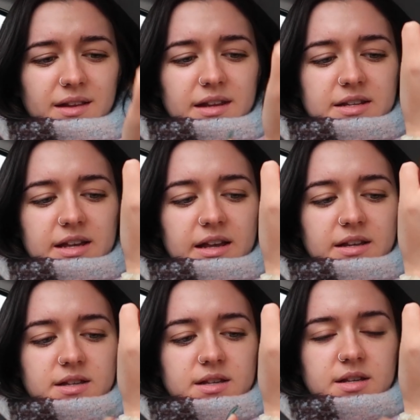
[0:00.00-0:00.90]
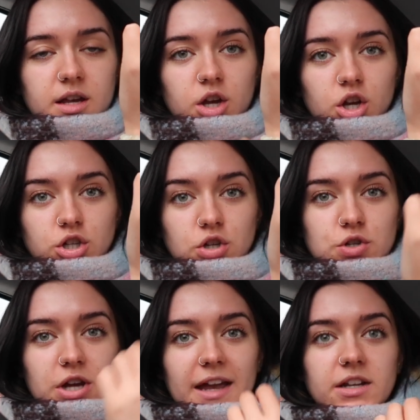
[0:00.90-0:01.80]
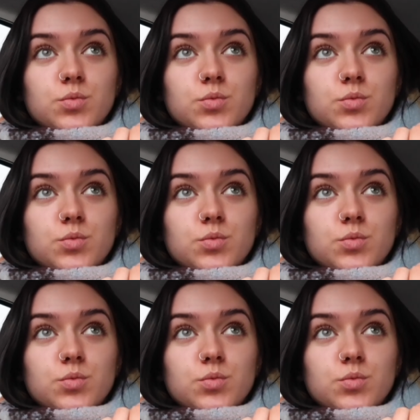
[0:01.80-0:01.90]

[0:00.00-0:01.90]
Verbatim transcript: and this is new jade.